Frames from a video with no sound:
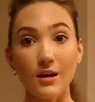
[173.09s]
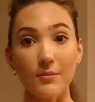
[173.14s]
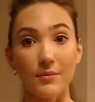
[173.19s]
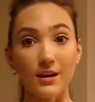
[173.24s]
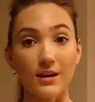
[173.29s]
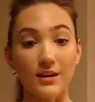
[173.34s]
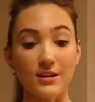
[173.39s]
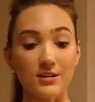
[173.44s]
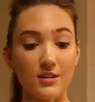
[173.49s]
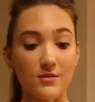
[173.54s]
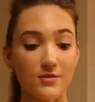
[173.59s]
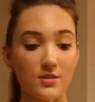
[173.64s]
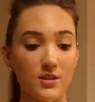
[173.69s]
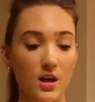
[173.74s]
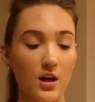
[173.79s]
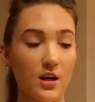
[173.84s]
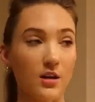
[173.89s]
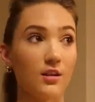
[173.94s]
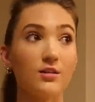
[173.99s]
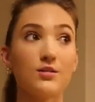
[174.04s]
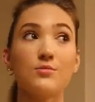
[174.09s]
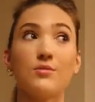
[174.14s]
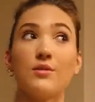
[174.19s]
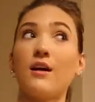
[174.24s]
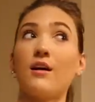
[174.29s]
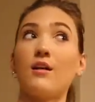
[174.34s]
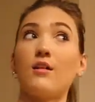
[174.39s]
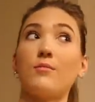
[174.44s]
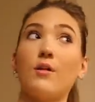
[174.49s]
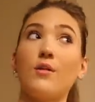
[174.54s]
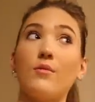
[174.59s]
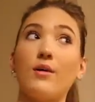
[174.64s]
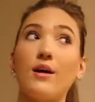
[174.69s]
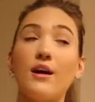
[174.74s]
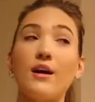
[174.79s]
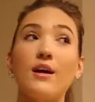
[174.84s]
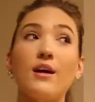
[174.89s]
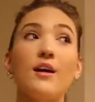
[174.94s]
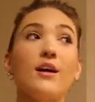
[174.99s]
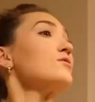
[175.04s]
I'm getting stuff done. I just want it out of my
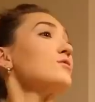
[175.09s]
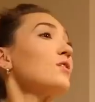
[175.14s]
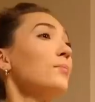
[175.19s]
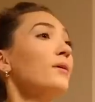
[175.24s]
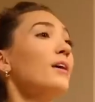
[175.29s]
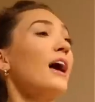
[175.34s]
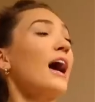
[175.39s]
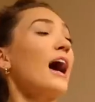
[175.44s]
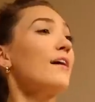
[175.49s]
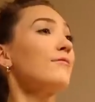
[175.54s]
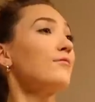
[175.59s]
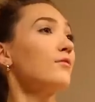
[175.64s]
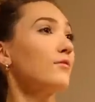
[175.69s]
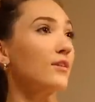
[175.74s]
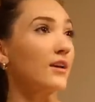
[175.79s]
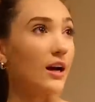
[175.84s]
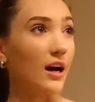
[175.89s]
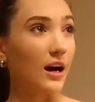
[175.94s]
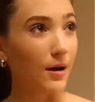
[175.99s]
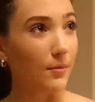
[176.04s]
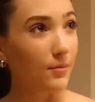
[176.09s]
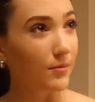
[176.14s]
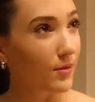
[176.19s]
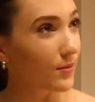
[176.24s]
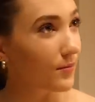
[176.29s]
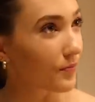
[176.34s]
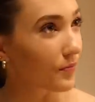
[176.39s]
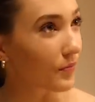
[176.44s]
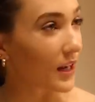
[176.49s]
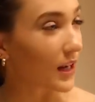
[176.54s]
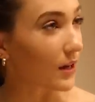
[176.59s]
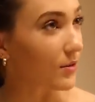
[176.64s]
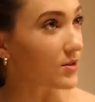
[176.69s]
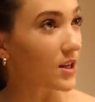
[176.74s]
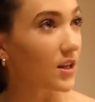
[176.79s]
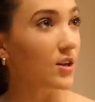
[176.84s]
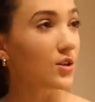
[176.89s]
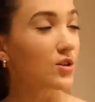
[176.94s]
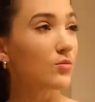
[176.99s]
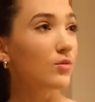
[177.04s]
way. So I put half of it up and I was
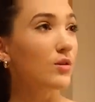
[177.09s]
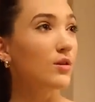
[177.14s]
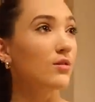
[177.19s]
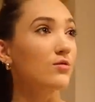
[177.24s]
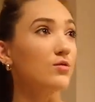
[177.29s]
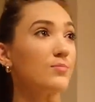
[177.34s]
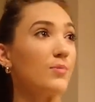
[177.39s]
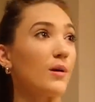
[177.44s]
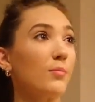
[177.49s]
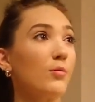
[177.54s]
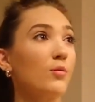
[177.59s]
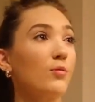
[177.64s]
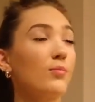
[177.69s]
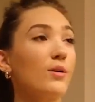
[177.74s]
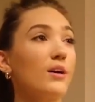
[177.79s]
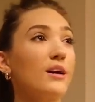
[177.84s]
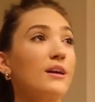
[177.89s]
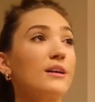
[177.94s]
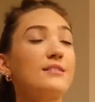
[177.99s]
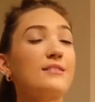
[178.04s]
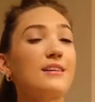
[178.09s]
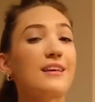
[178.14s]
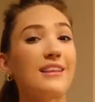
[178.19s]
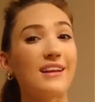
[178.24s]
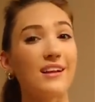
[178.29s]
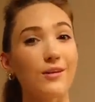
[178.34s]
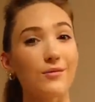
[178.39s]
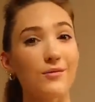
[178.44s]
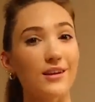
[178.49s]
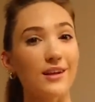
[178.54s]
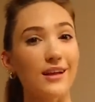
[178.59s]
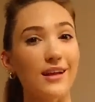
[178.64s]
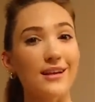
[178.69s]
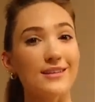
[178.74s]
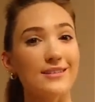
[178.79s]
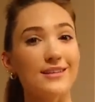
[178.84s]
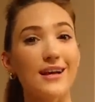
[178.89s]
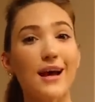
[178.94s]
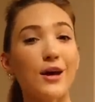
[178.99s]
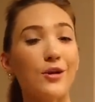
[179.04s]
gonna do one of those bubble braids, and then I
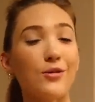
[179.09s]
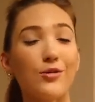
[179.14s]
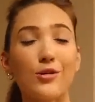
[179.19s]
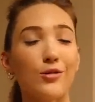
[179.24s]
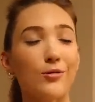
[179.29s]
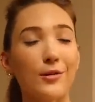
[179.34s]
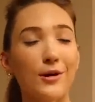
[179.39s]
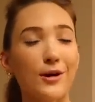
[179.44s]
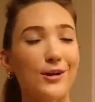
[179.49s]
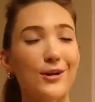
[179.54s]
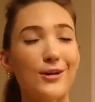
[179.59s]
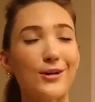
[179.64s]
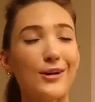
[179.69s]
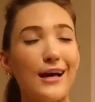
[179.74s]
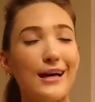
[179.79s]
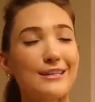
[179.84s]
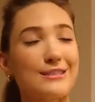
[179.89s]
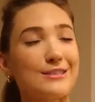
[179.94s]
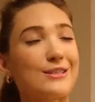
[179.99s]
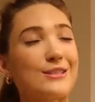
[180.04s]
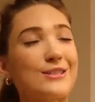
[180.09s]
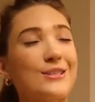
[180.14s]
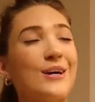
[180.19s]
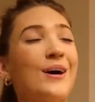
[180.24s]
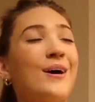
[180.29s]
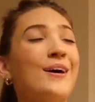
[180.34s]
realized I don't know where my clear elastics